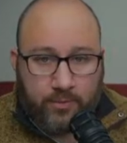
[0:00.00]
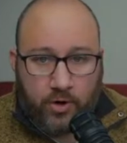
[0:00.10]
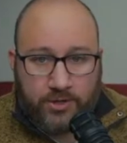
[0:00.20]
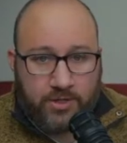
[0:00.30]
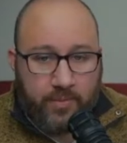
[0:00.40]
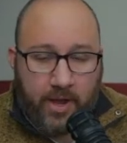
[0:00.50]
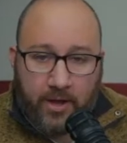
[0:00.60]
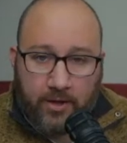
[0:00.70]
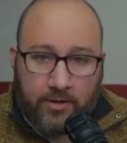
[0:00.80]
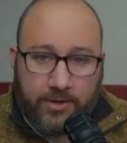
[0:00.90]
Tim
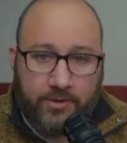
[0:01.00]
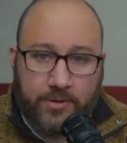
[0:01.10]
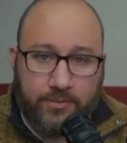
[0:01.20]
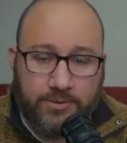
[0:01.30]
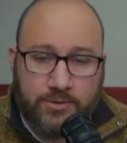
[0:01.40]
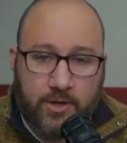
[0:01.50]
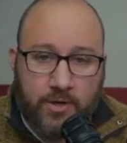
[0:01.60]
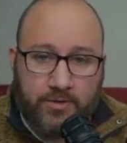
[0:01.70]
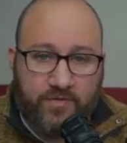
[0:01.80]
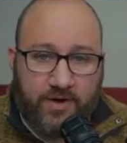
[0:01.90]
Hale, and he was
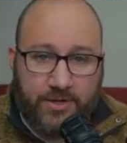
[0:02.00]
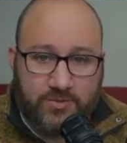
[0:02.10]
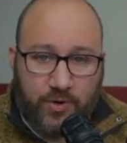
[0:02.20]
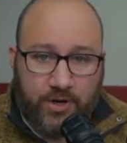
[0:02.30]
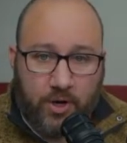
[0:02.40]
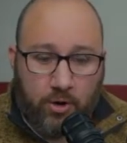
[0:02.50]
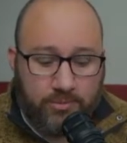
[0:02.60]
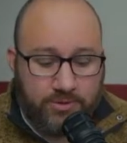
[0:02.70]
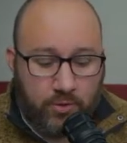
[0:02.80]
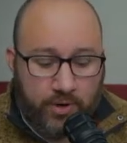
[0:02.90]
defending Sabrina
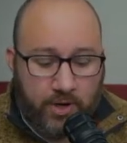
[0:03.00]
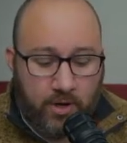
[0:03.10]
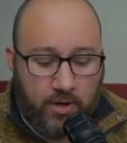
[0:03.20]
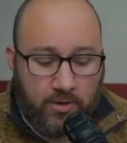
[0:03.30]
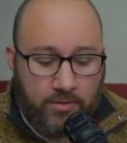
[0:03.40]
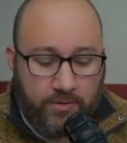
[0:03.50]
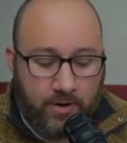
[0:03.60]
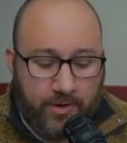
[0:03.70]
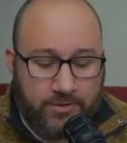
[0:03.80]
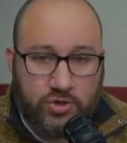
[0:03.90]
Combs in the recall there,
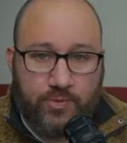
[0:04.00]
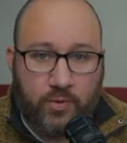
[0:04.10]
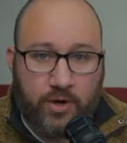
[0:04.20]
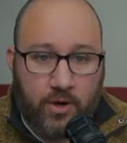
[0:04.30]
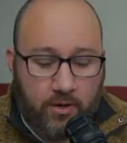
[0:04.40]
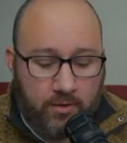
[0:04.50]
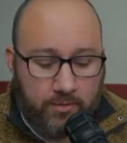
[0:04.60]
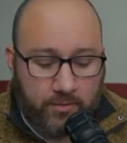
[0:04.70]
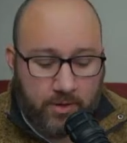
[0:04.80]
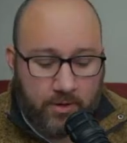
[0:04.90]
that stupid recall
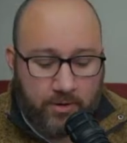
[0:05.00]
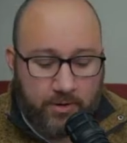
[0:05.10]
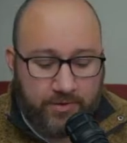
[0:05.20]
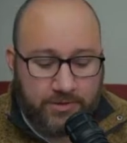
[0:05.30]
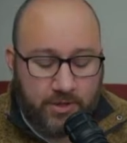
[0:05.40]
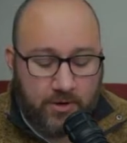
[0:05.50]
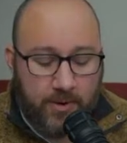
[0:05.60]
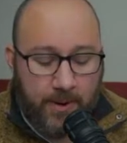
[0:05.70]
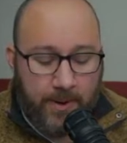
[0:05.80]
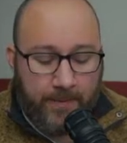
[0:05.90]
earlier this year.
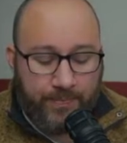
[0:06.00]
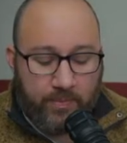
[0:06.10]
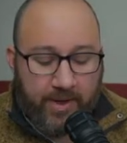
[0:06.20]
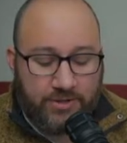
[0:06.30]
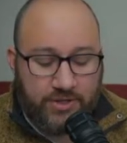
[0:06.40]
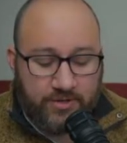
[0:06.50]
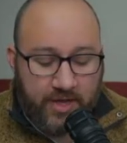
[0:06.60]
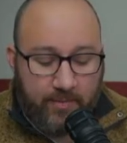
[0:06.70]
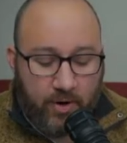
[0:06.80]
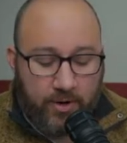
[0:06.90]
Maxine
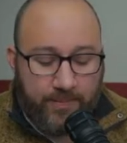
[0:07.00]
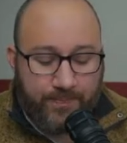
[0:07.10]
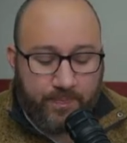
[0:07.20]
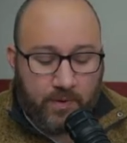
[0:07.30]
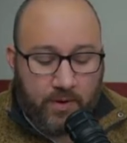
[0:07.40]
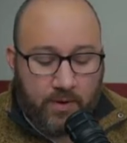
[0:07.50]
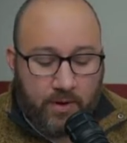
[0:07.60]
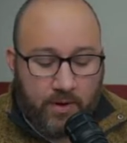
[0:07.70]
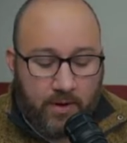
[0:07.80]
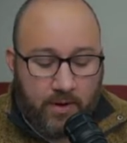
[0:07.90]
Diebert,
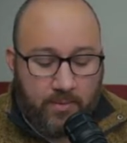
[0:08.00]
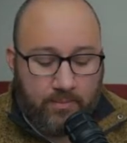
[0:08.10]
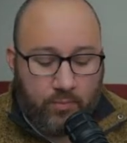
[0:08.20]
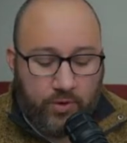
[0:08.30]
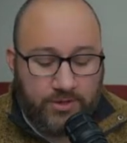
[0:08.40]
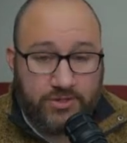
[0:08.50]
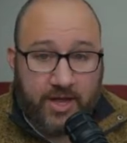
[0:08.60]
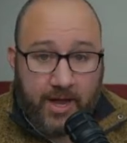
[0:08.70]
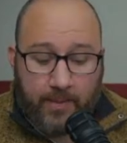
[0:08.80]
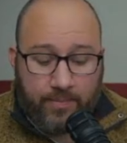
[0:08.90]
Will
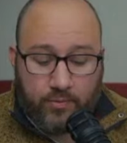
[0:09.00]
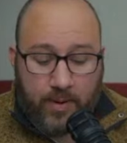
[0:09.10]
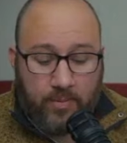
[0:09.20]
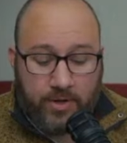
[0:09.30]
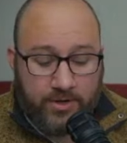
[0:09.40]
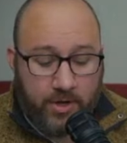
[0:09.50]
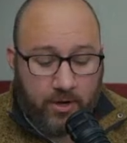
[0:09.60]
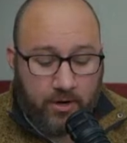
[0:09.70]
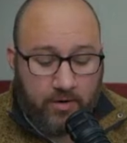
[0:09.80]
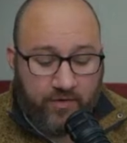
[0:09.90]
Stapp, Republican,
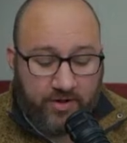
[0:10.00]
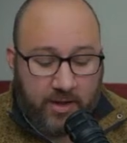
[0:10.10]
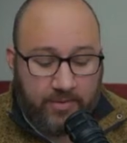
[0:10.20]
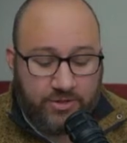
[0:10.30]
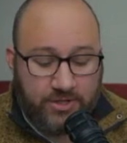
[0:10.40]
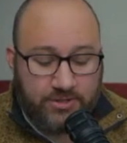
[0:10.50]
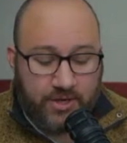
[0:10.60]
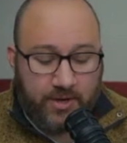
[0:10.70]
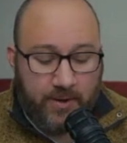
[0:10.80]
younger. Frank Tomaszewski,